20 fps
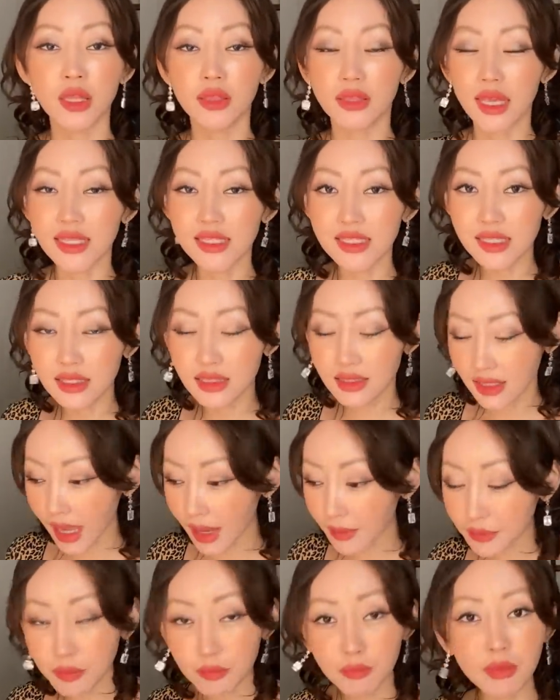that
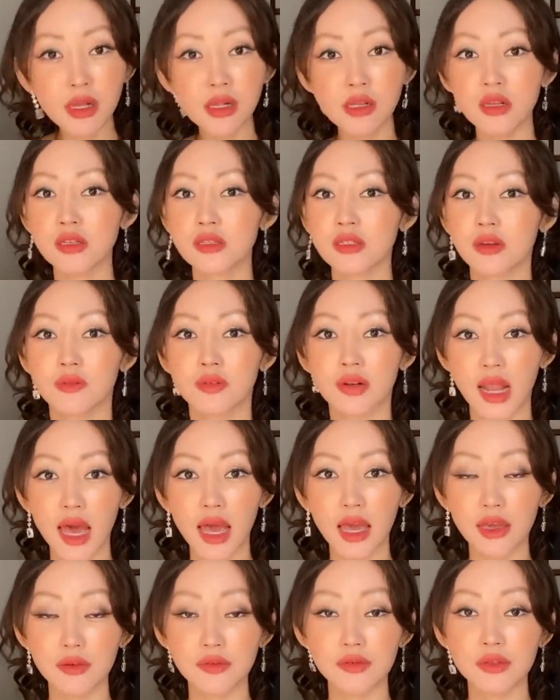stopped millions of
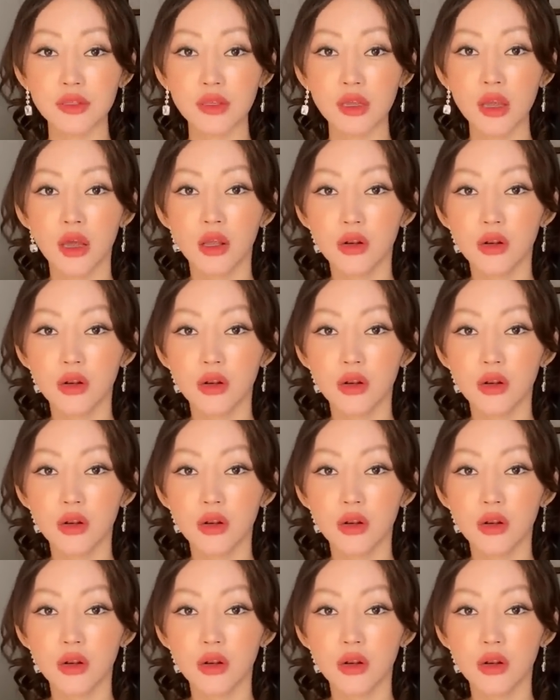lives.